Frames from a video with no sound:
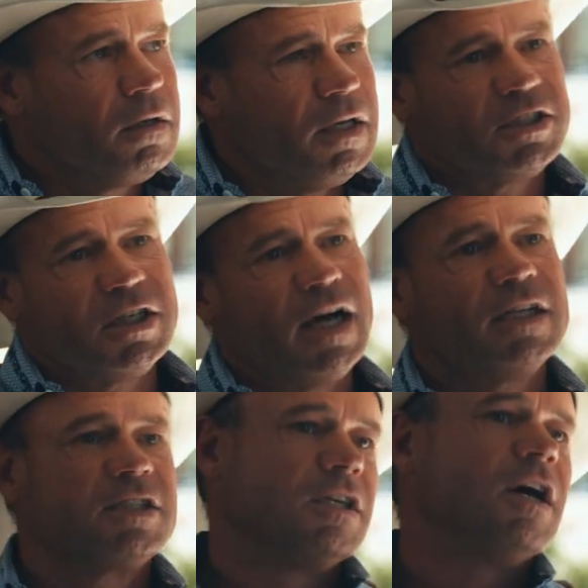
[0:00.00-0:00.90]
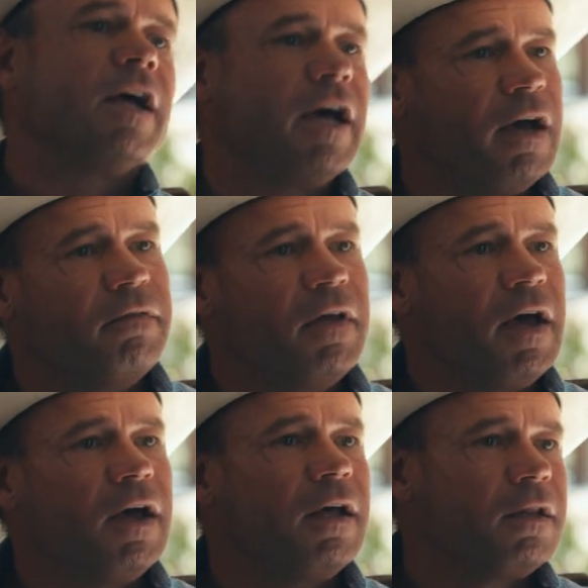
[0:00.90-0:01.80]
it's nice to not have
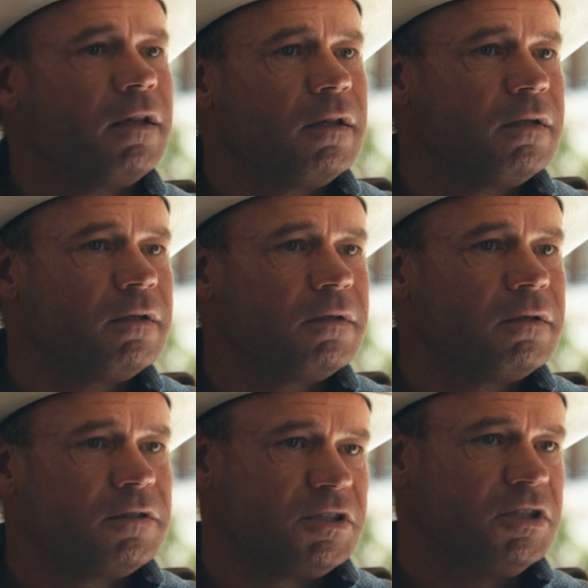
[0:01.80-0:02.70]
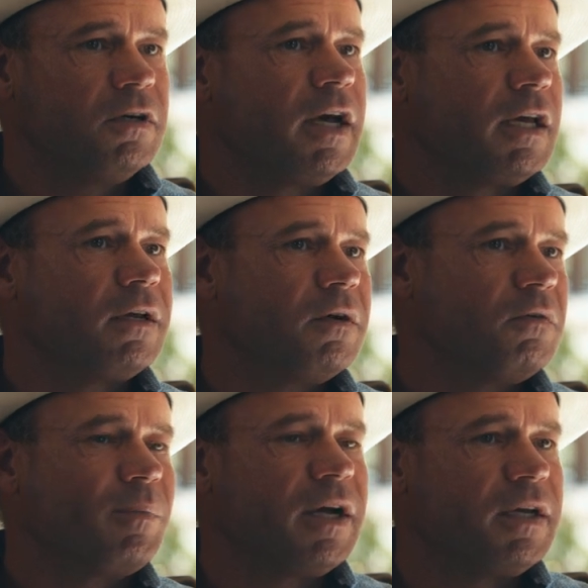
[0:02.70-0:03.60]
that still hanging
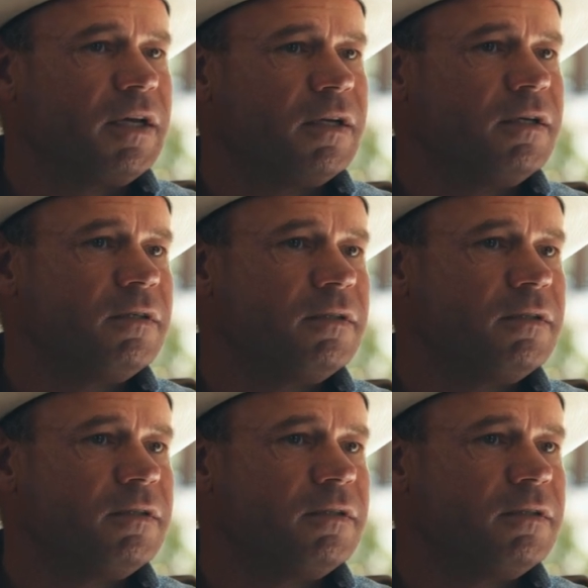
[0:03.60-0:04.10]
over my head.